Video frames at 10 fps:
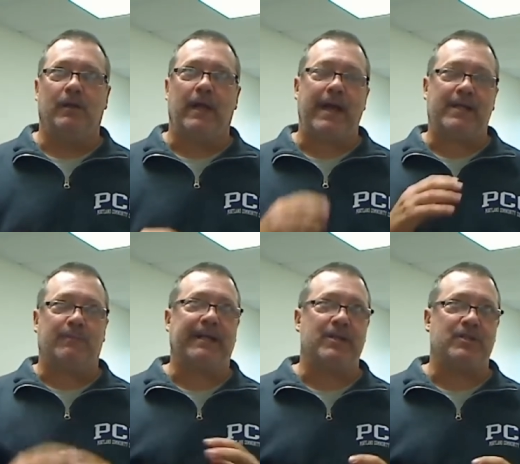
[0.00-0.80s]

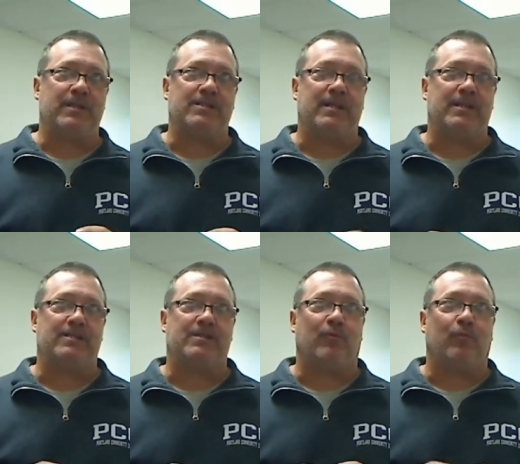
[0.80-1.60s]
explanation
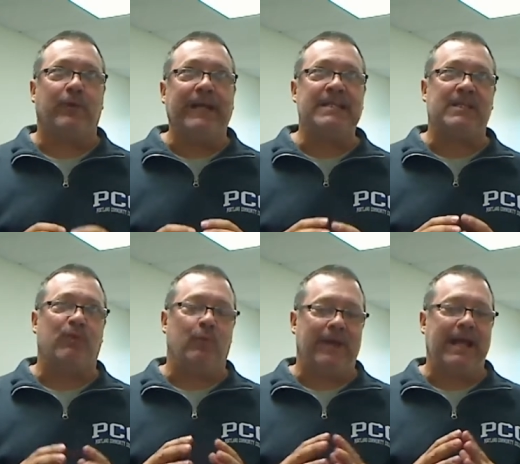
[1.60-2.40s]
is the reason
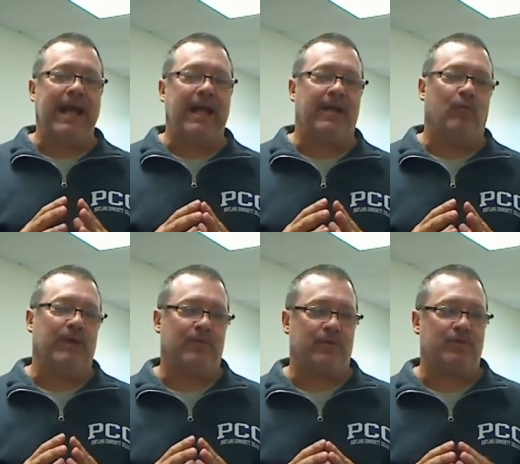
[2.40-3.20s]
we went ahead and
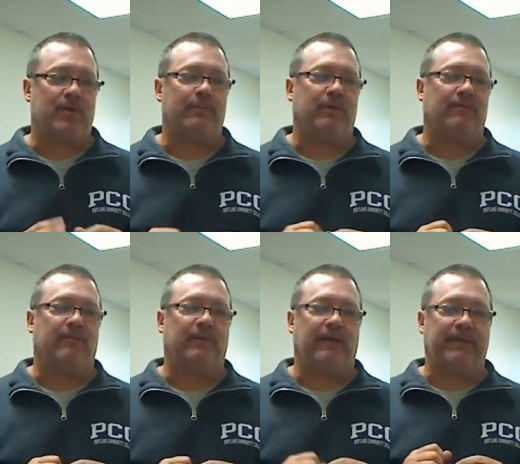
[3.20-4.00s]
went through the trouble
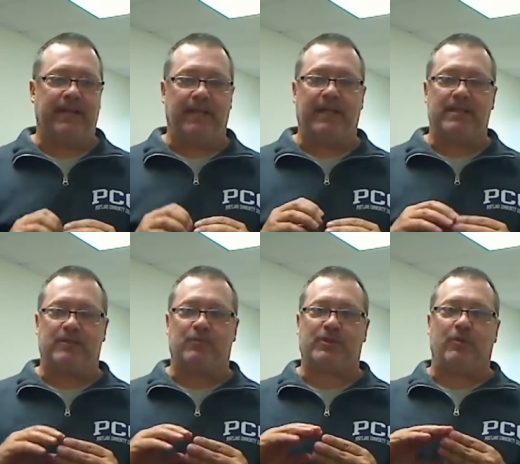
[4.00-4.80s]
of getting it
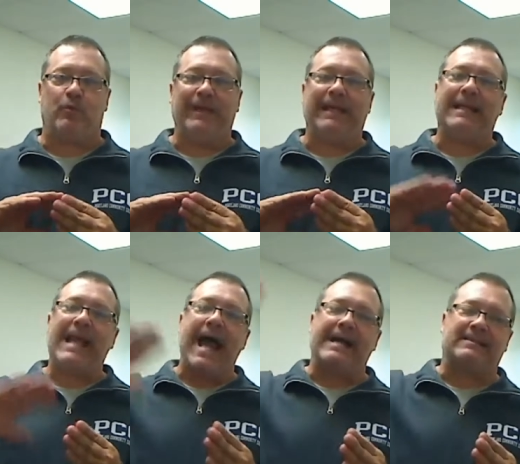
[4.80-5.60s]
so that we could
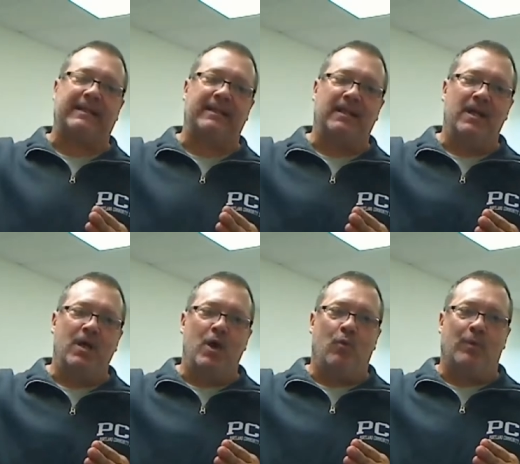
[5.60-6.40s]
cast it
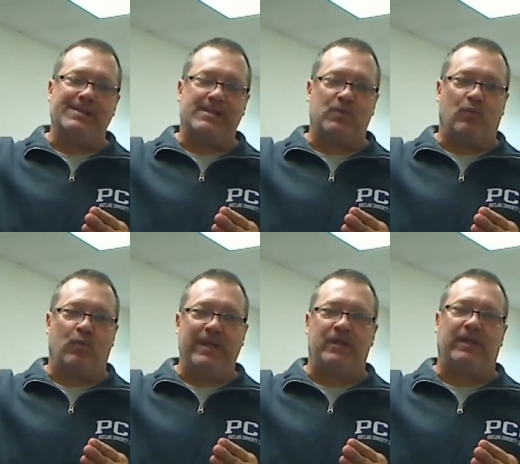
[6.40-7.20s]
was
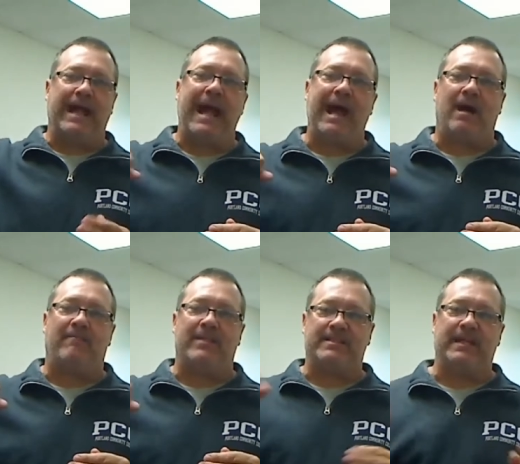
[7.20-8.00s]
we could
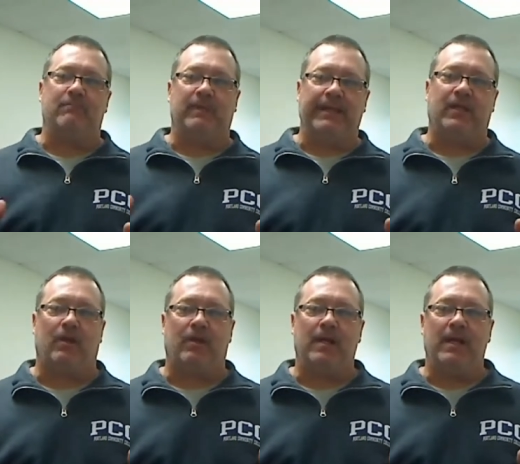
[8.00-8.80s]
have the team
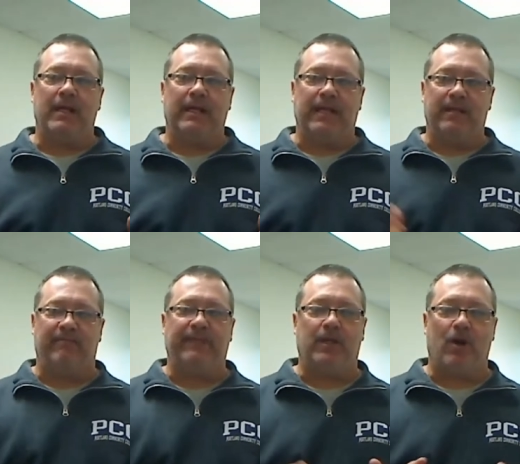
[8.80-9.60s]
leader in
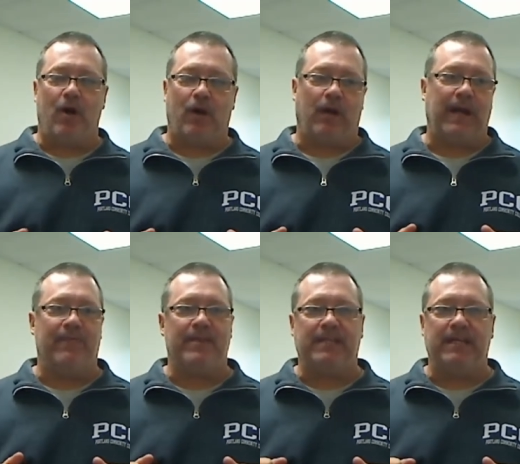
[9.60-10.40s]
VR
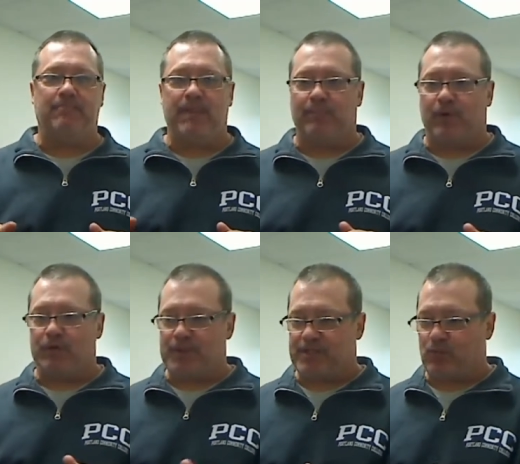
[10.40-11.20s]
and the team member
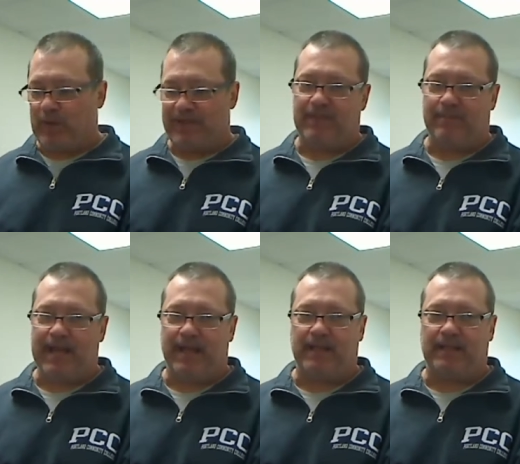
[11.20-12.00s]
just with the
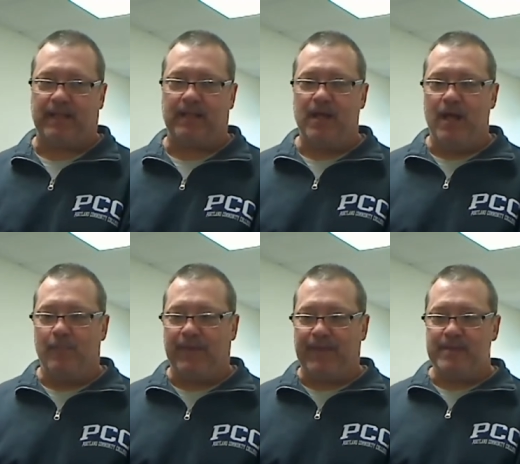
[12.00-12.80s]
mannequin,
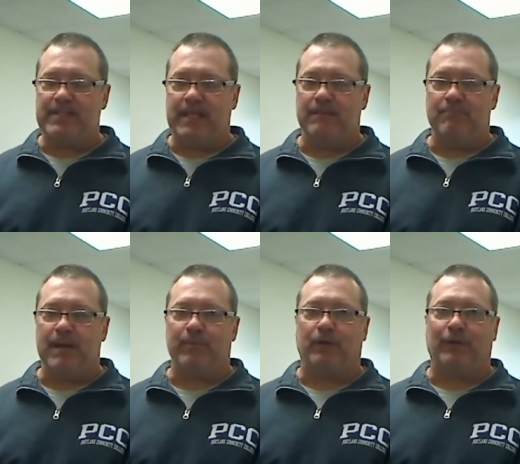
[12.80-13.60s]
but then the team
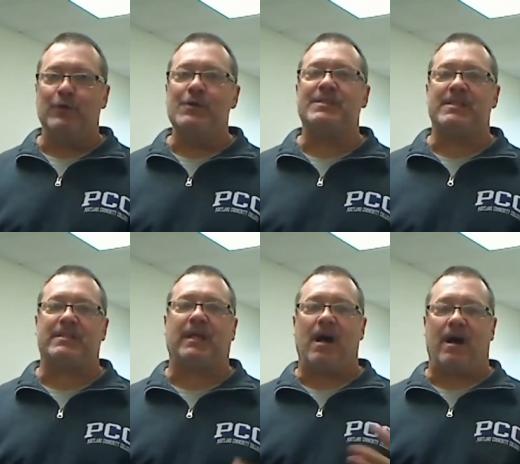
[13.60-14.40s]
member loses
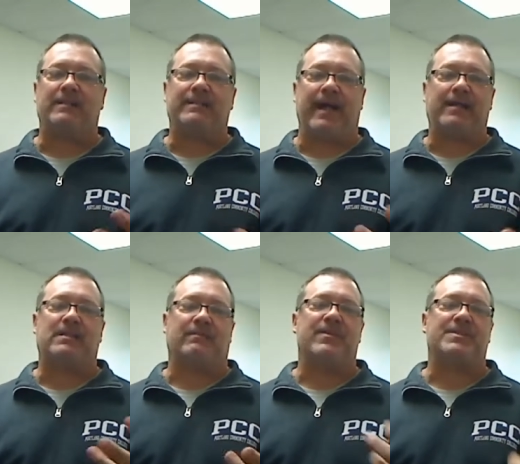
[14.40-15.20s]
the context
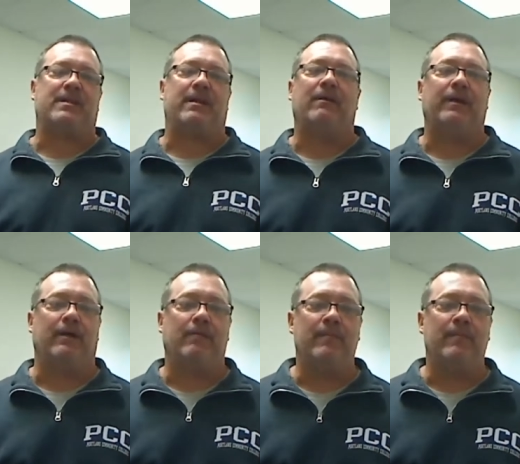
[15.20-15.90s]
of the scenario.